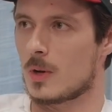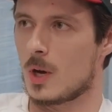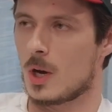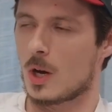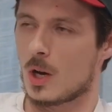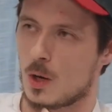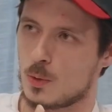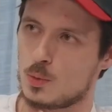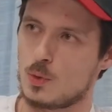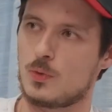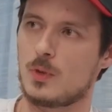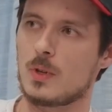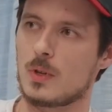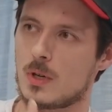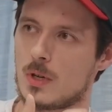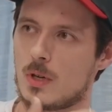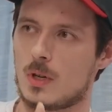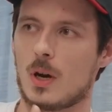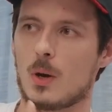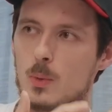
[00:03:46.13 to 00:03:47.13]
How do you
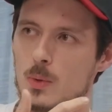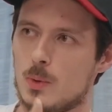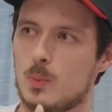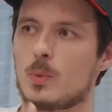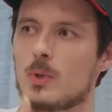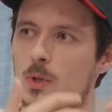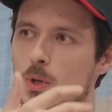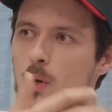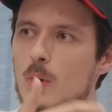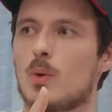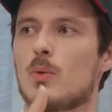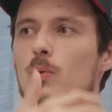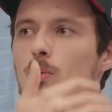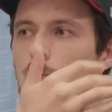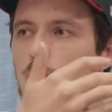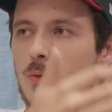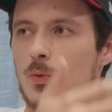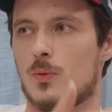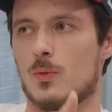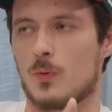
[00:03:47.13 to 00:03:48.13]
think, how it will go
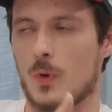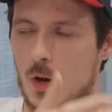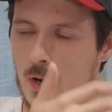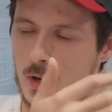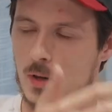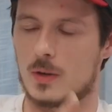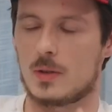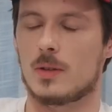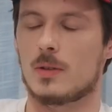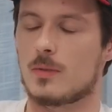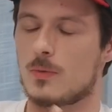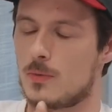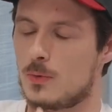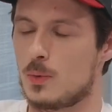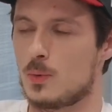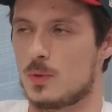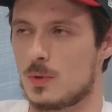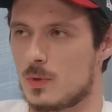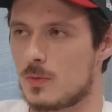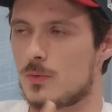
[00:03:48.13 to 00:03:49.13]
far and
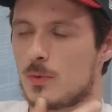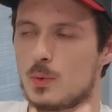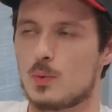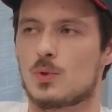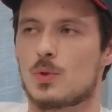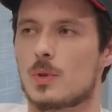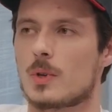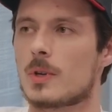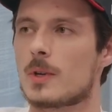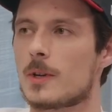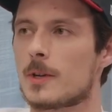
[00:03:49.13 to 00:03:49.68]
in the future?